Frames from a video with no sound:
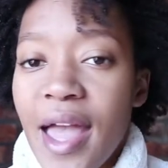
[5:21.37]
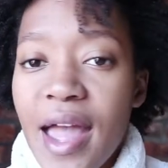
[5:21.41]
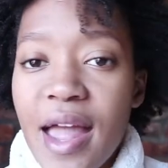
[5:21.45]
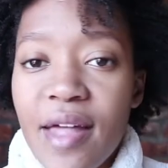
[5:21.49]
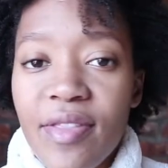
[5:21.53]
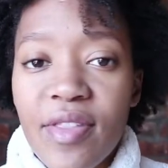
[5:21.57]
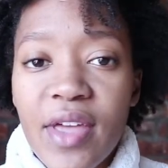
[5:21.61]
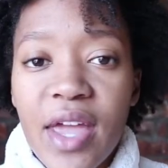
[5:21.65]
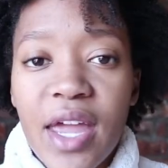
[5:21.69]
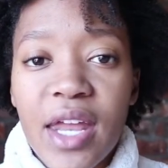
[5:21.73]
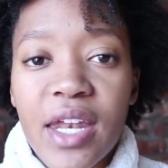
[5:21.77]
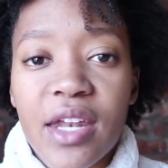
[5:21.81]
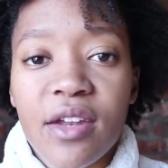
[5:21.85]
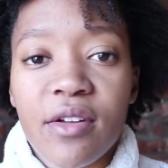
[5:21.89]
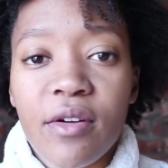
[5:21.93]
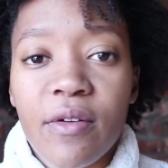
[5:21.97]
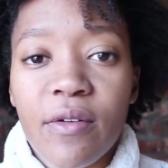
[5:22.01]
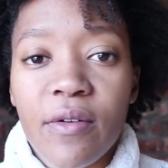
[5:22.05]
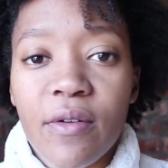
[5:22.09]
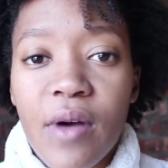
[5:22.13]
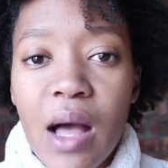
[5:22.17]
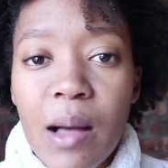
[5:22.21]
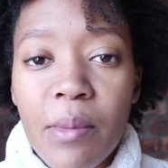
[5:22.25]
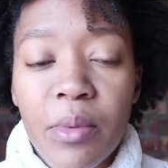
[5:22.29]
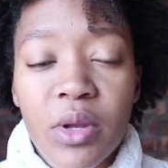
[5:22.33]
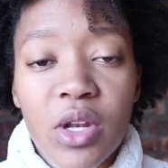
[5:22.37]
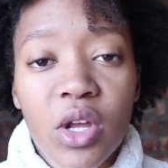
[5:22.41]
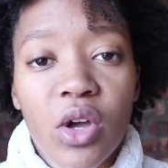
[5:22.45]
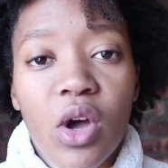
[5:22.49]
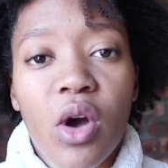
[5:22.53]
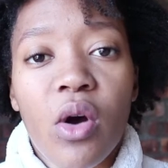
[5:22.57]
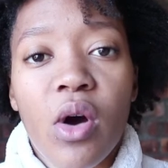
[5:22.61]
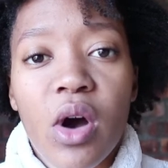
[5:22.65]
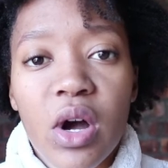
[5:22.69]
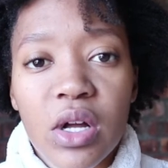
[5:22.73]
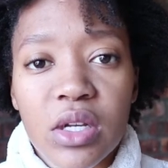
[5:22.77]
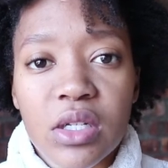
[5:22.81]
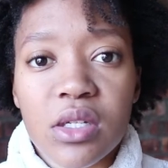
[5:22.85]
And then I'm going to
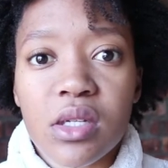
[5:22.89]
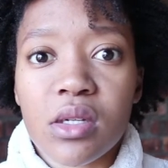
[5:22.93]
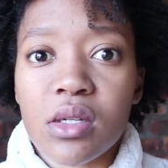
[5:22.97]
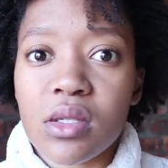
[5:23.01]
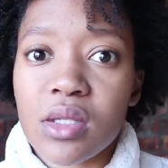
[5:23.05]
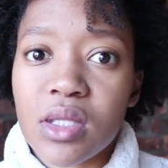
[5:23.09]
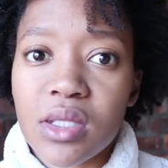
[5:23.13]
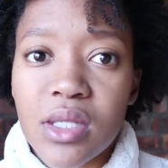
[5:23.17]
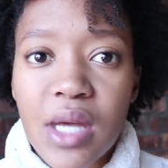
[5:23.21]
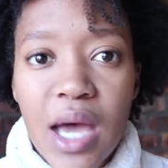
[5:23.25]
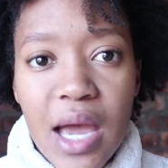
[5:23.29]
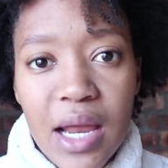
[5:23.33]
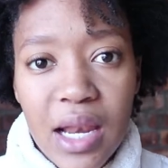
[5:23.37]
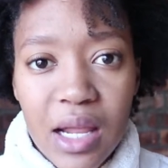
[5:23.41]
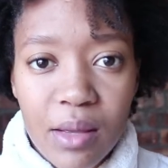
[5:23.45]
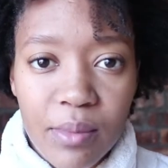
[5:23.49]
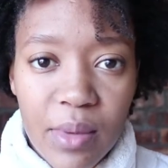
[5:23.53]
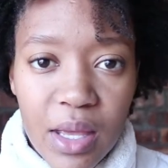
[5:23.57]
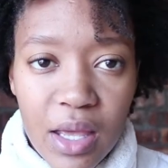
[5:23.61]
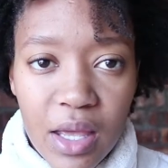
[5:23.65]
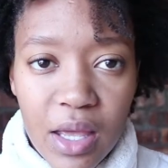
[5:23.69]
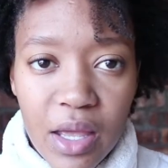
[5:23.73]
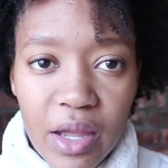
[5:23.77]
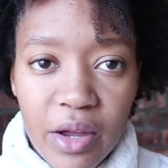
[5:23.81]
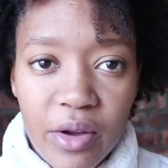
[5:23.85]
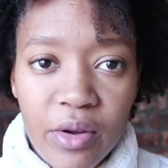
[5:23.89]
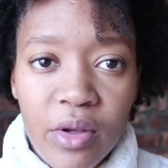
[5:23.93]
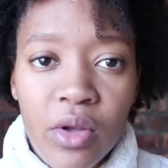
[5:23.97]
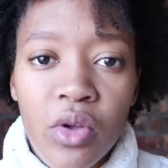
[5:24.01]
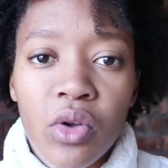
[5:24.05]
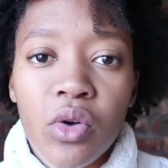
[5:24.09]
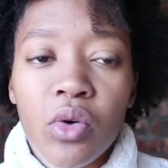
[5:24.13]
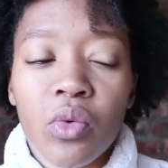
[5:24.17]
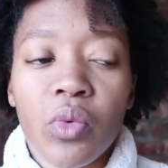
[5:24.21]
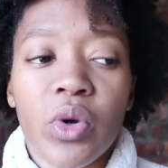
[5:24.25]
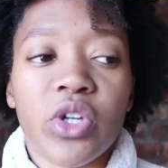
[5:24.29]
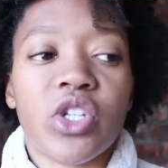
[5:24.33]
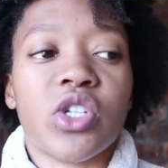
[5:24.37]
go on to styling my hair,
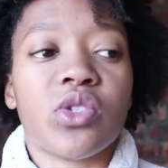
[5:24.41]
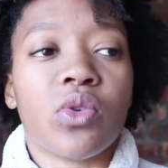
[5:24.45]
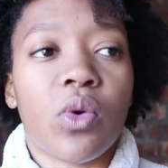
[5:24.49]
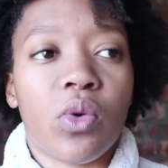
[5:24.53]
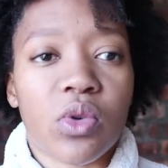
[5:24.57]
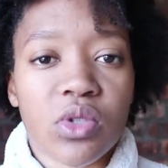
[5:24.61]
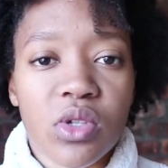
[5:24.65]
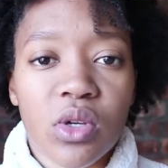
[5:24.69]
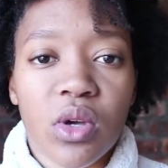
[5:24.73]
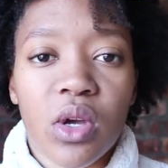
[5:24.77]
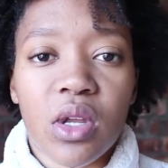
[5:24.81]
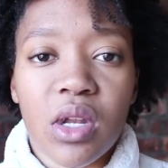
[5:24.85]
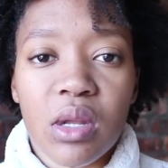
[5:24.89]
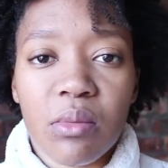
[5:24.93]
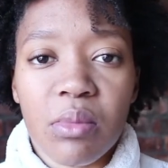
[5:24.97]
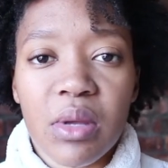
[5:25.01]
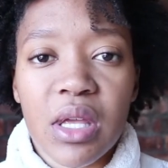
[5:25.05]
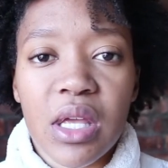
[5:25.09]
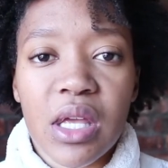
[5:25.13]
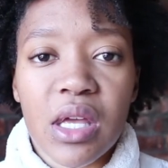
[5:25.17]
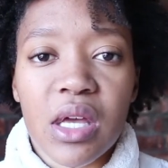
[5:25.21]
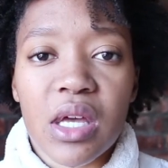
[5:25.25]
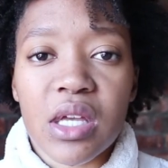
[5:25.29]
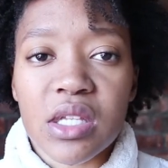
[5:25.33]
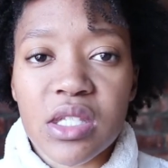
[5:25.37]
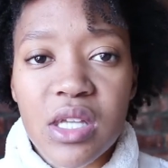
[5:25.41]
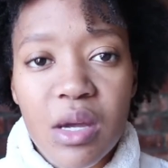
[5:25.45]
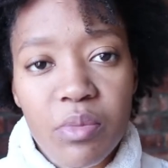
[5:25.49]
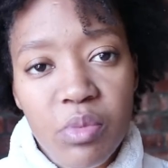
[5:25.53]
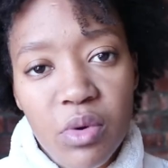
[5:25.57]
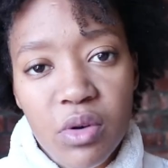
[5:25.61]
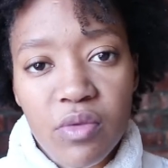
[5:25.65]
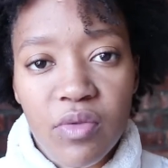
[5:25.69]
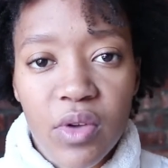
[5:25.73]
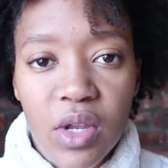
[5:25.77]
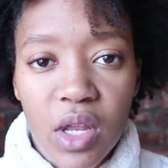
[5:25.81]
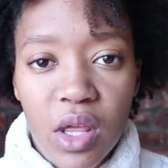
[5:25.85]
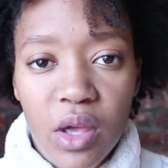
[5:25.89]
which is also going to be a
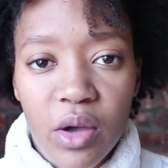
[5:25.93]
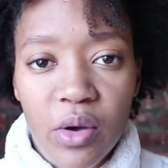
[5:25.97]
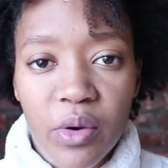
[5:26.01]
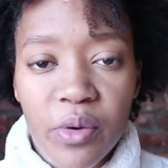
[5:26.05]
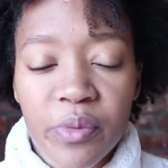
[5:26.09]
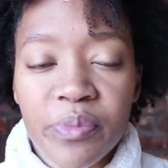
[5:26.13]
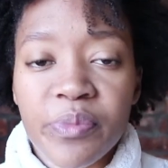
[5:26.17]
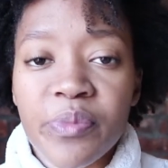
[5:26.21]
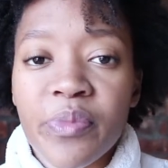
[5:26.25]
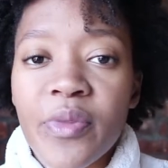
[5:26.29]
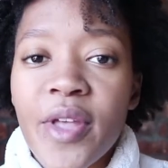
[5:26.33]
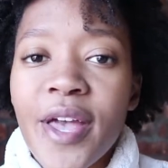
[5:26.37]
separate video.